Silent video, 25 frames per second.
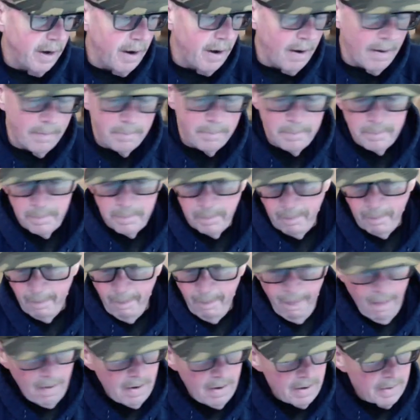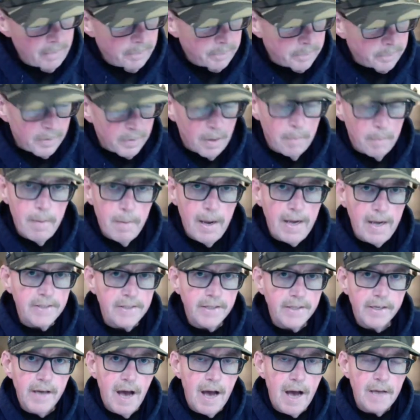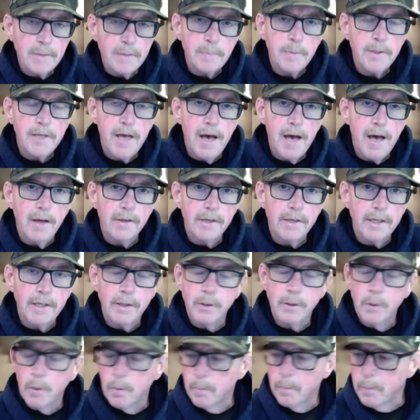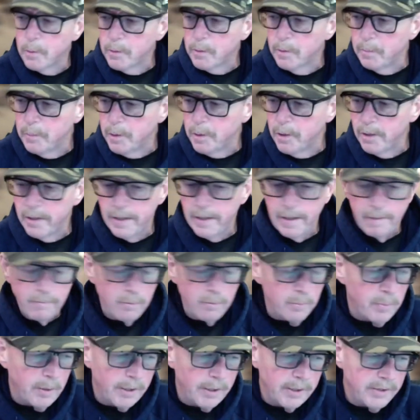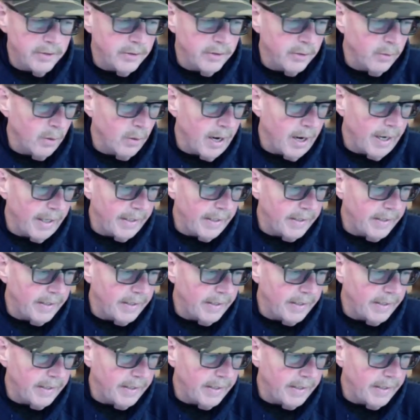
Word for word: Um, amazing hospitality and normal community. Everybody's great.